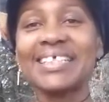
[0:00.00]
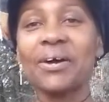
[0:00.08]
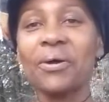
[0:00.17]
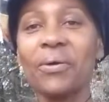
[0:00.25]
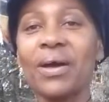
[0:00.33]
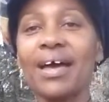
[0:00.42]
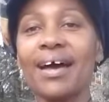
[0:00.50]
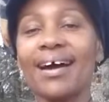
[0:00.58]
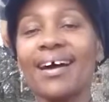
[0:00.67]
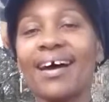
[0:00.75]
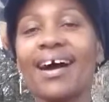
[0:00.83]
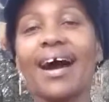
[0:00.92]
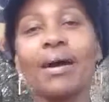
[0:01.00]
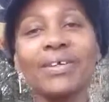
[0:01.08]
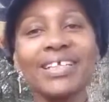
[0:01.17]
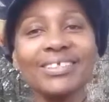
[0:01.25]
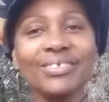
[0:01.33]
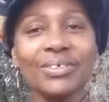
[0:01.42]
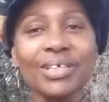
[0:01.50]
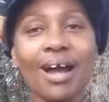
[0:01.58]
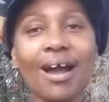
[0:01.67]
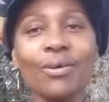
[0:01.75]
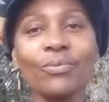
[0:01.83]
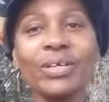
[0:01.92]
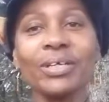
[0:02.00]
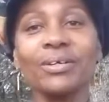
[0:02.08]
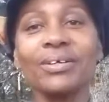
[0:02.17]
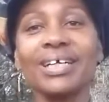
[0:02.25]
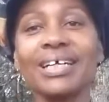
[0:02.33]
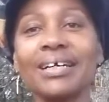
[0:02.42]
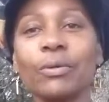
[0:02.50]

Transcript: So I'm going to do a cartwheel.